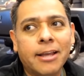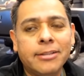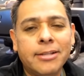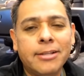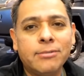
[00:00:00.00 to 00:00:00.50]
I
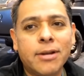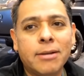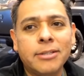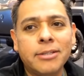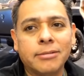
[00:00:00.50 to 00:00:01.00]
think that's what I'm
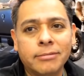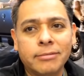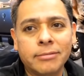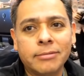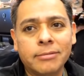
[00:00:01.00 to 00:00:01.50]
going to do.
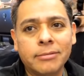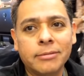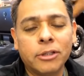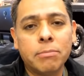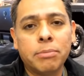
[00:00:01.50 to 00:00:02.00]

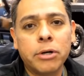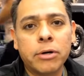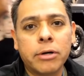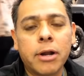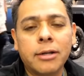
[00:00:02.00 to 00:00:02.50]
You can
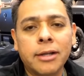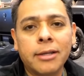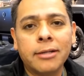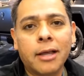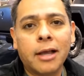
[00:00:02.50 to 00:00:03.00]
pre-order
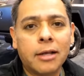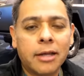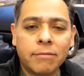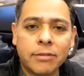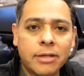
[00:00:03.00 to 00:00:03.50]
online. I'll
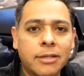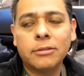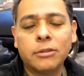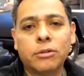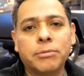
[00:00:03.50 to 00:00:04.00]
have the link in the
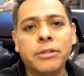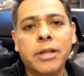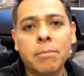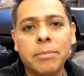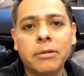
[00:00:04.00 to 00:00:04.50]
description
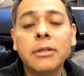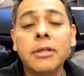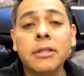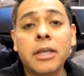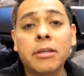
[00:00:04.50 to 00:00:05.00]
down below.
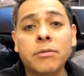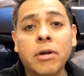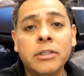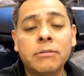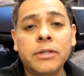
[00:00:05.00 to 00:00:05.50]
Thank you for
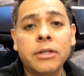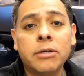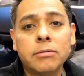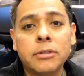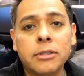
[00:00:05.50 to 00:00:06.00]
watching this video.
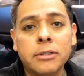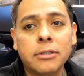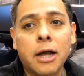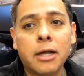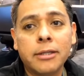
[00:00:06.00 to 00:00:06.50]
We'll see you
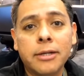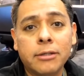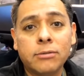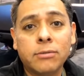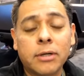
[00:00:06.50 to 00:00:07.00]
on the
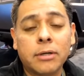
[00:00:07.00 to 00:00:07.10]
next one.